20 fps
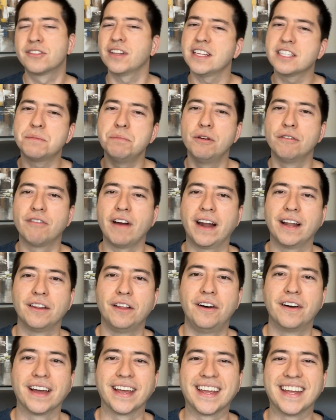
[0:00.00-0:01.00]
So let's move right
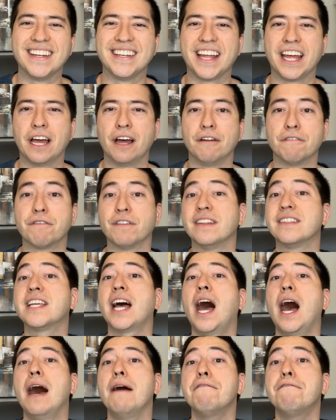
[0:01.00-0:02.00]
along and get down for the
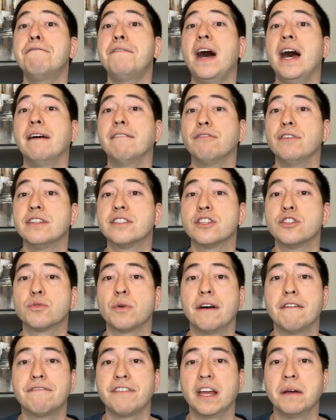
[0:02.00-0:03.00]
top five reasons
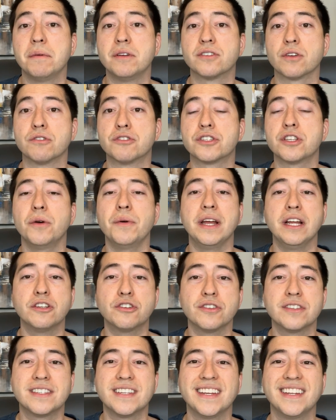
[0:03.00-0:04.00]
why families are so
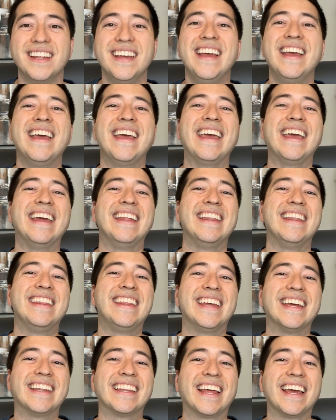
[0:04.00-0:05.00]
interested in
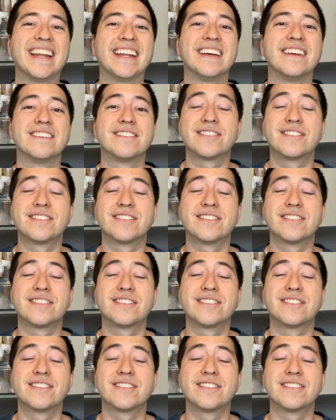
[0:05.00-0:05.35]
the Atlanta